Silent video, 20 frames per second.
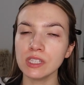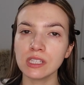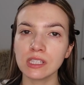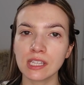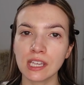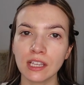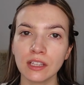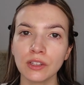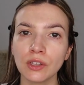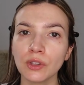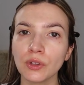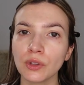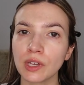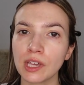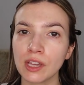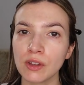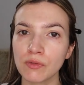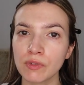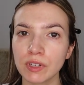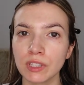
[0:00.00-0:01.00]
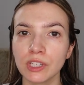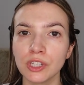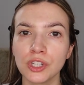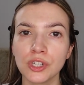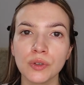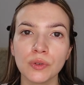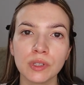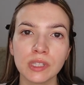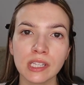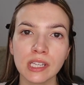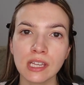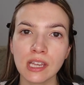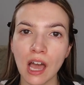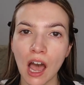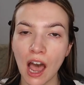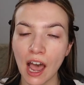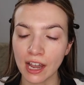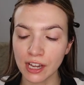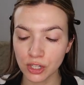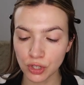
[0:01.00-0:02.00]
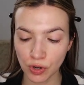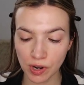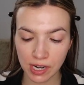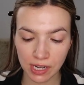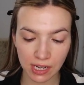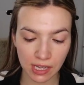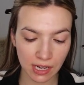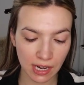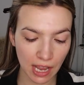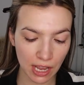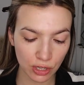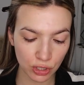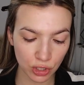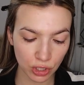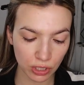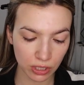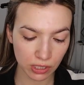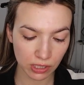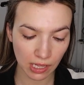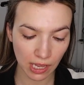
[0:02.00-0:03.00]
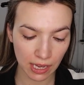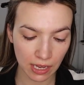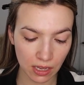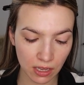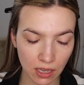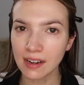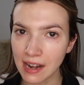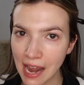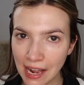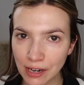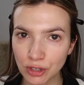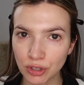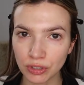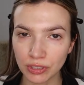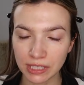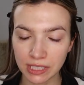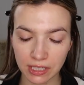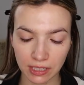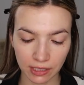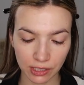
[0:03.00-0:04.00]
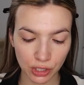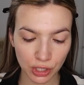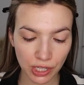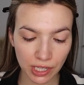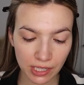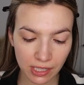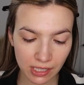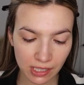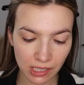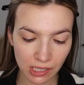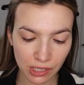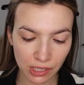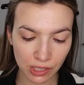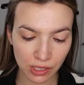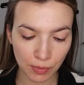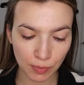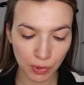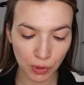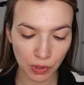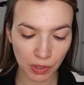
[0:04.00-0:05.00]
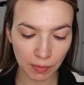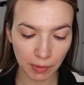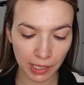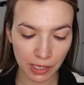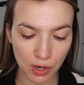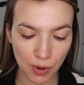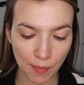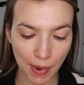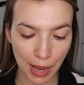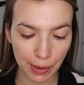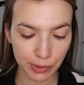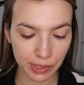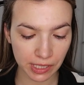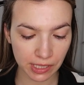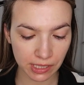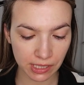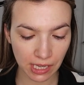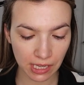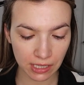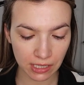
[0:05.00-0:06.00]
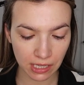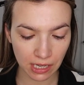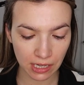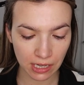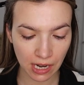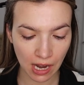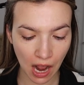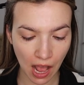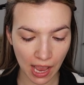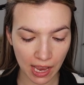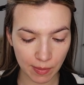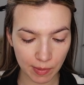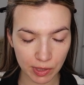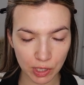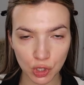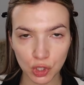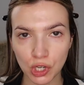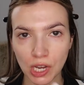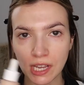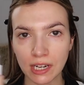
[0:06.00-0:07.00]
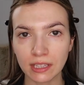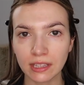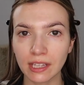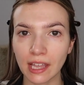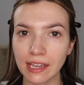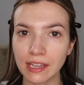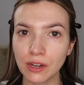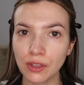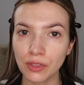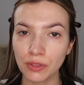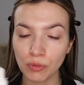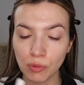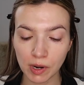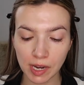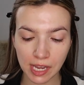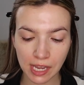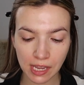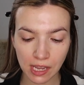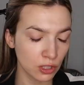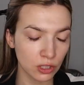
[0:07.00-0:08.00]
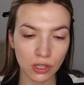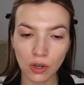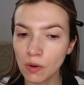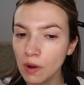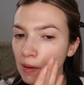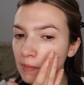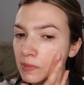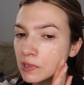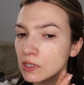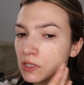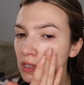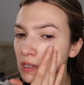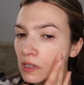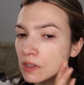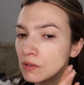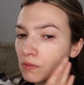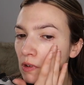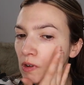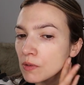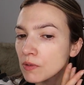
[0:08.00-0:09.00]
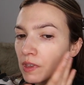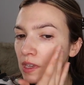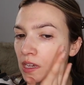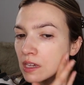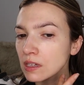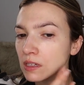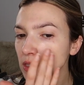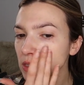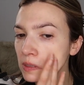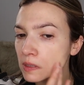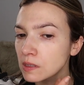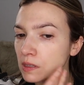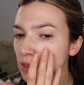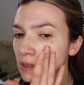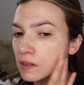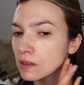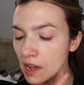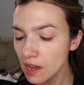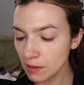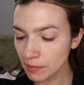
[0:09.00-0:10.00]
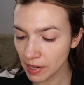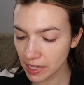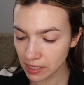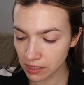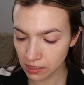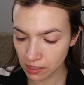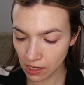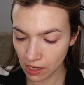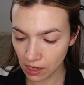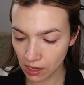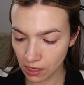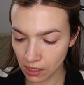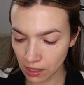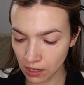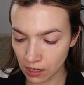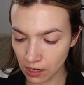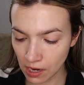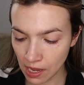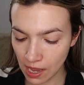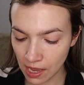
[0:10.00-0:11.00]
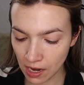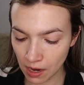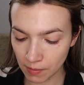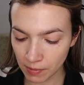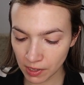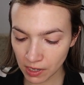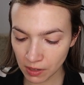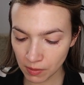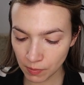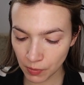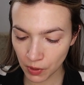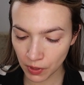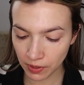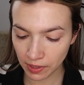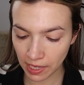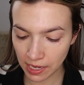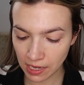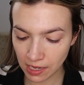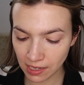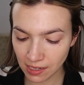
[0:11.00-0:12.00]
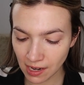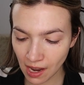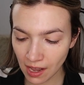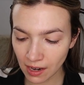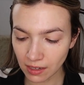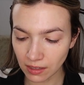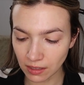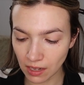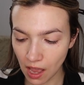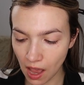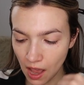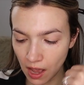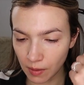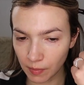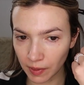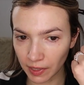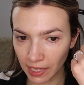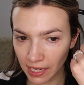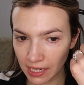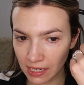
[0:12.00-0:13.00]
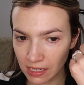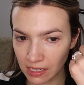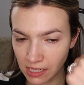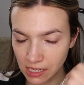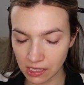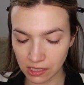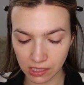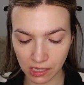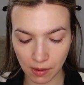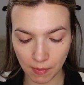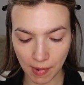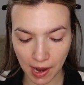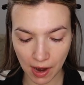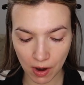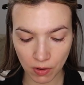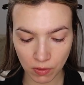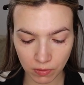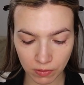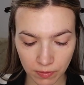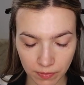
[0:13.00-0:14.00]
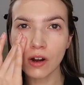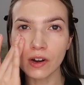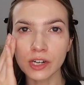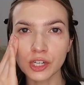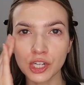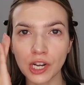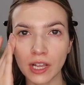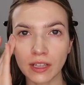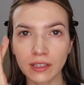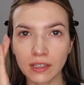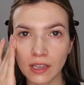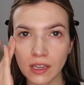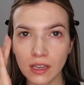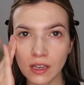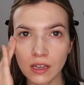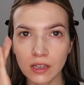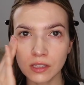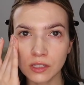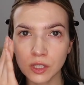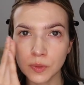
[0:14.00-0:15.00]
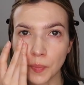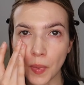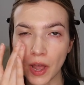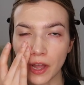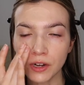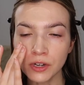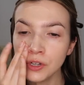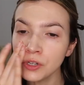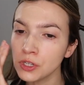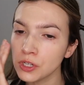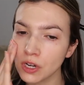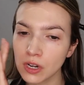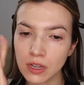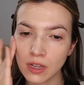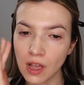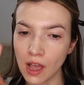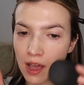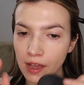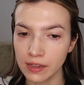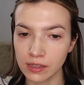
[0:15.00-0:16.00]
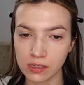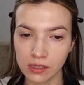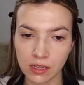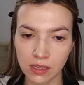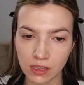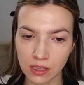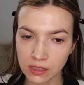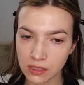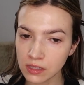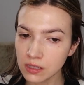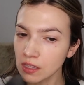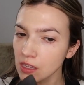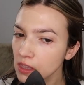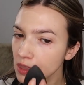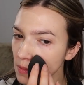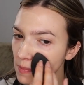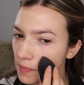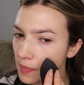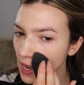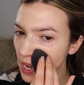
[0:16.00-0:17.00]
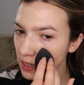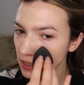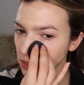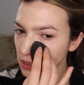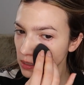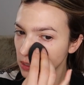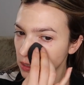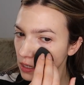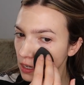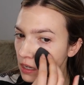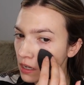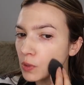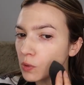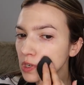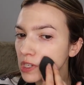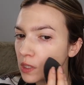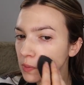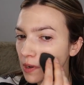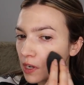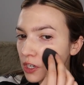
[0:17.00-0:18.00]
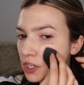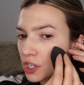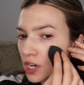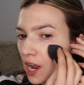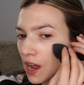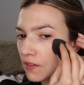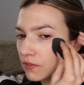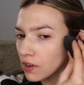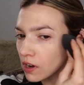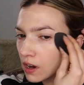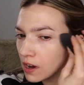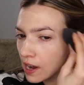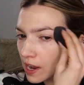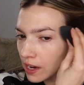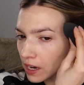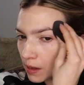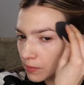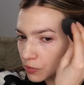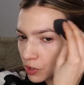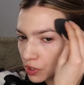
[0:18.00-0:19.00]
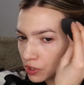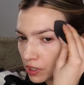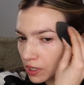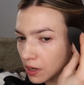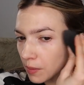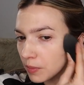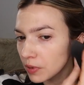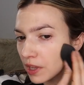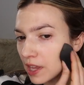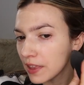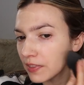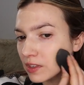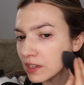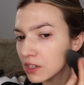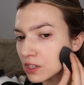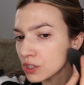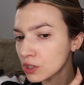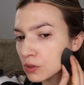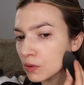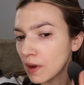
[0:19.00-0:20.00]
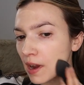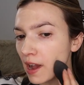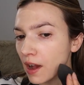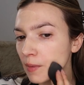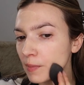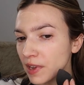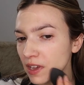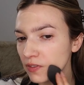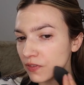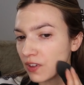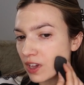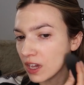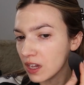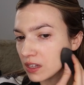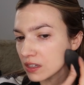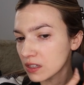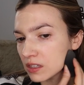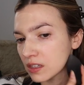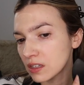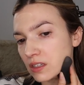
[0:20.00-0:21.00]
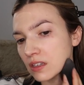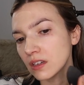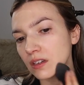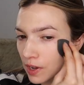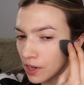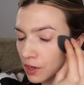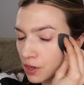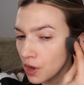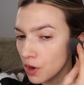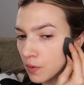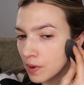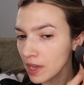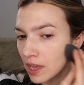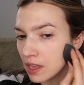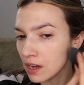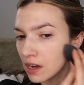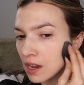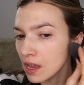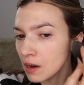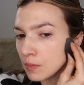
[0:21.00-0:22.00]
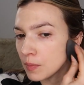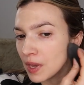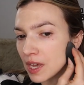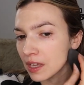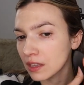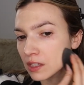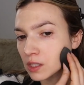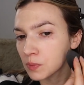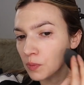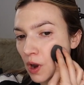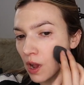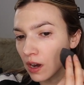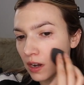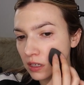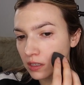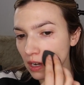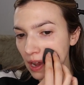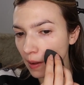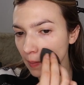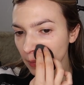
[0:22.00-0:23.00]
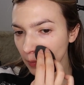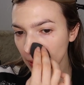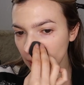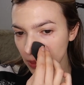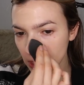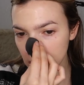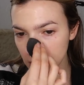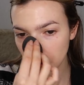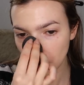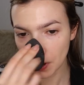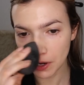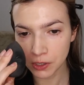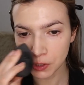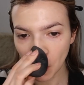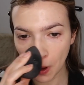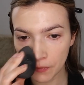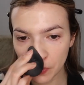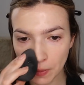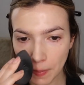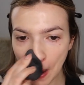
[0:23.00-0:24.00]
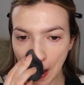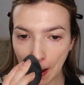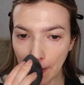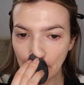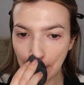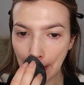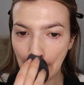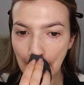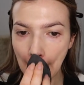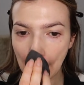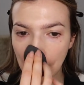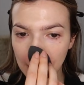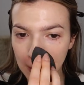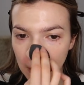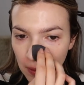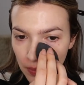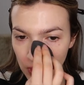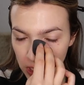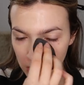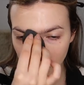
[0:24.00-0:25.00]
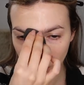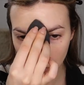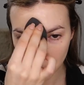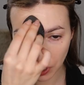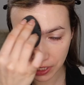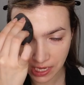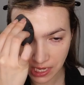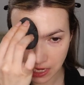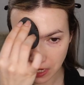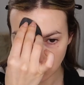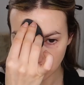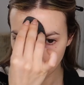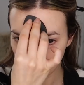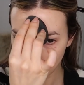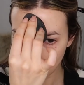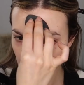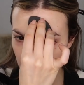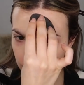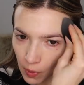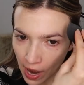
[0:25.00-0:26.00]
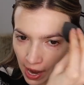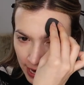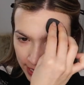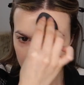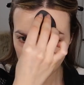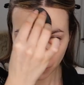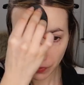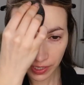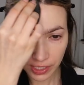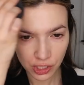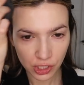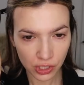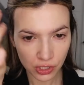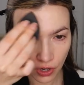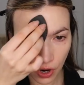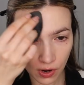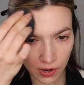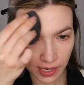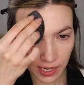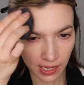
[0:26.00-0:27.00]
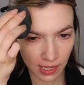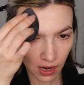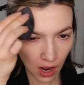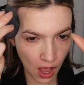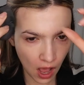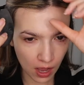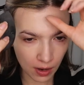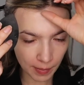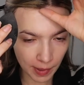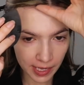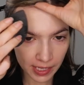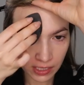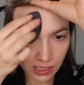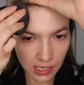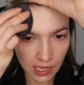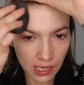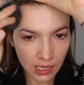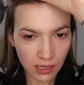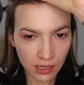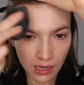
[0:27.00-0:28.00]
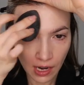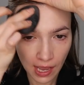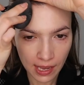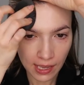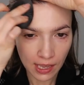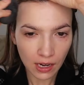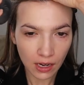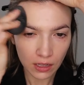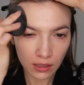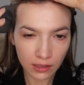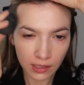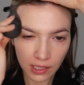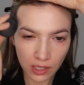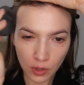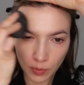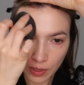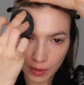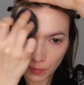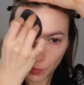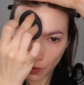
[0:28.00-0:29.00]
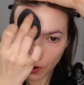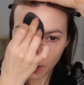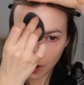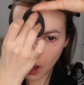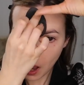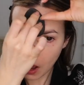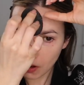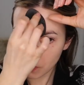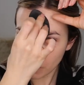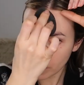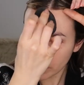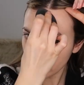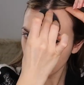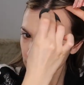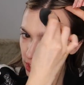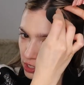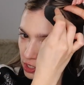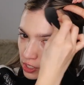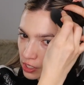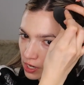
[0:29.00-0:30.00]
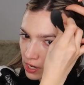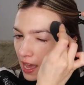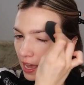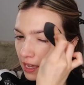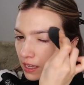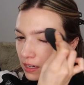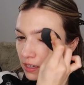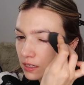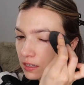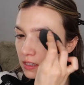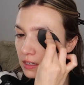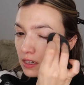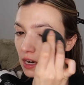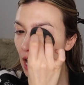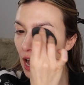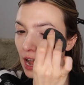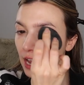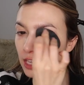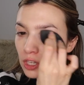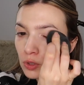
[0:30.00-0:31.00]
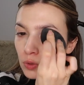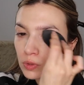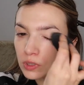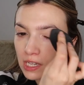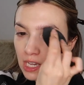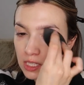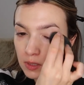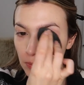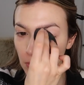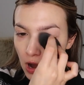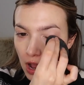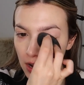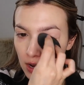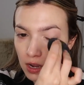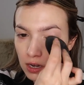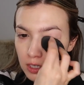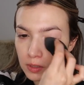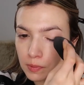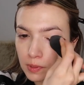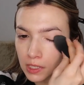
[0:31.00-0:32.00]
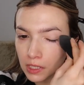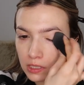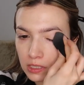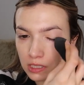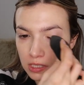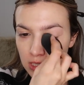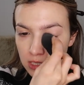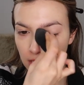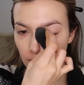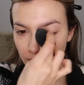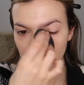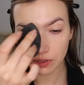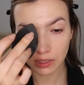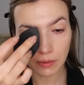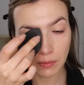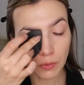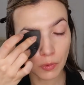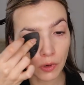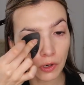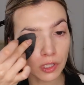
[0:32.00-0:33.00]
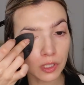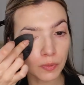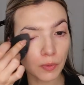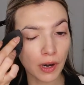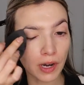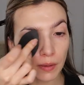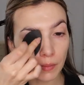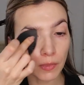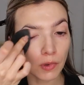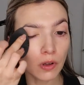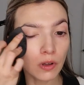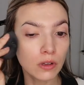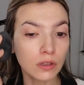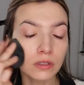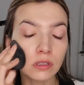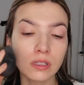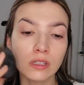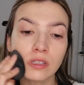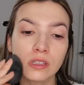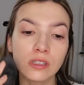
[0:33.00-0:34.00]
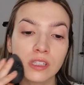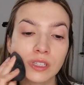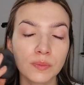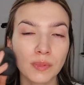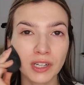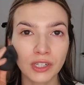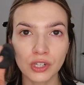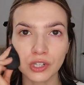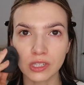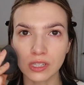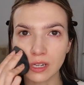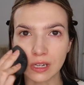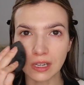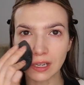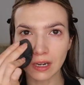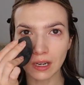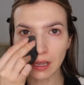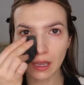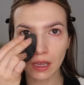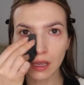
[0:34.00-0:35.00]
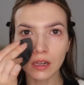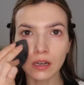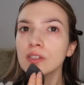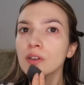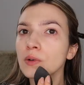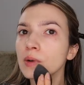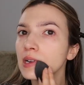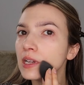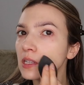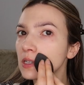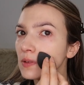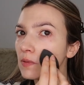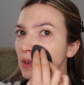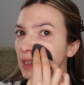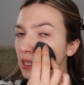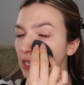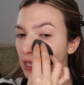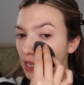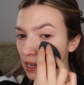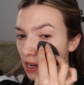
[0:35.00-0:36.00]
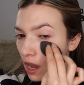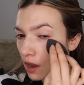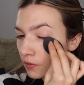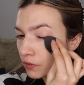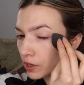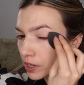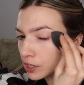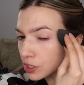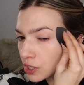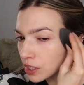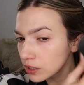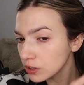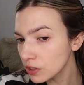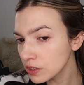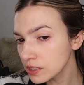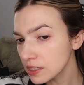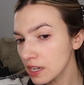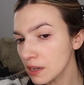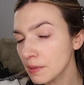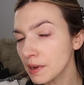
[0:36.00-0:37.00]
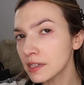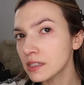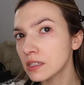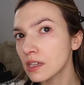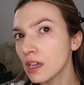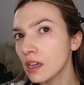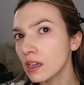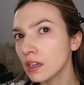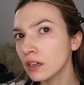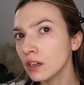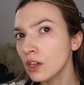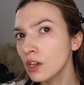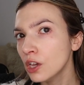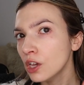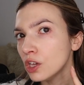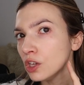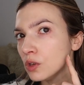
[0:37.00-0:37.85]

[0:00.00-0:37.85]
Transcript: the skin looking really juicy, hydrated, and just like naturally delicious. This is the Beauty Blender Bounce Skin Tint, and I'm in the shade Light three. So I'm just gonna throw this on my skin, and I'm gonna put like, not a lot, but like a decent amount. Araceli sponge, guys, this is like the best beauty sponge ever, and I'm just gonna blend this throughout my face. If I go in and pick this product up with the sponge off the back of my hand, the sponge like eats it. Whereas if I start it on my skin, I get a little bit more coverage and I use less product because it's definitely more spreadable since the sponge isn't eating it. So it's a really light coverage. It looks like my skin.